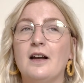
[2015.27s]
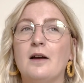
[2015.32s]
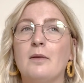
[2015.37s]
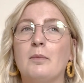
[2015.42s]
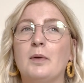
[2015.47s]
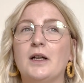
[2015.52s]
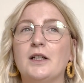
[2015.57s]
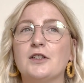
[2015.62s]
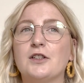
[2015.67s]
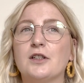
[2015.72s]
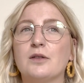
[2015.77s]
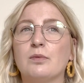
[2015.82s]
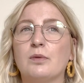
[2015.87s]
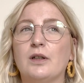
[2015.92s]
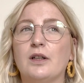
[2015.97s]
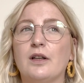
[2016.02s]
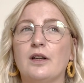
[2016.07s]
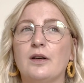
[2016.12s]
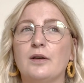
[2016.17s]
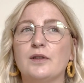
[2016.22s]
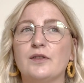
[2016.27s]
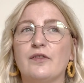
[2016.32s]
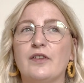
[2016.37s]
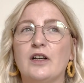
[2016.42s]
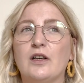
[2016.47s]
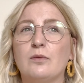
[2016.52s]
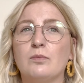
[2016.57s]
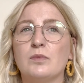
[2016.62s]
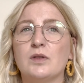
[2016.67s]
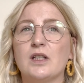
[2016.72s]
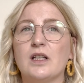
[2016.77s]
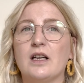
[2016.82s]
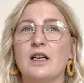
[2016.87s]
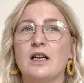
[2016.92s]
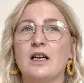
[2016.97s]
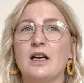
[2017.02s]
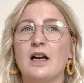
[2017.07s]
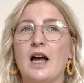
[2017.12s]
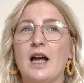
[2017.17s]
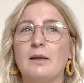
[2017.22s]
but it's just one of those films
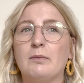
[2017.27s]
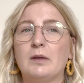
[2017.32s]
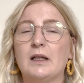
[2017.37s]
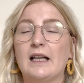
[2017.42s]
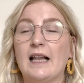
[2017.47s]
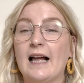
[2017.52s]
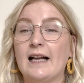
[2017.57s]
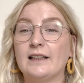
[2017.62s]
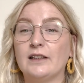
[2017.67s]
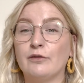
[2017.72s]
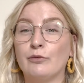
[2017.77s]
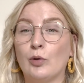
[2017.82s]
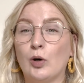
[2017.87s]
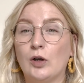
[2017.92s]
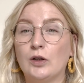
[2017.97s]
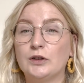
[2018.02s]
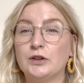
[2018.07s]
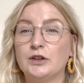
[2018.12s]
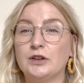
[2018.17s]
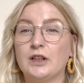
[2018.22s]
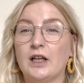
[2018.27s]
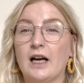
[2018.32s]
that I'm glad I've watched,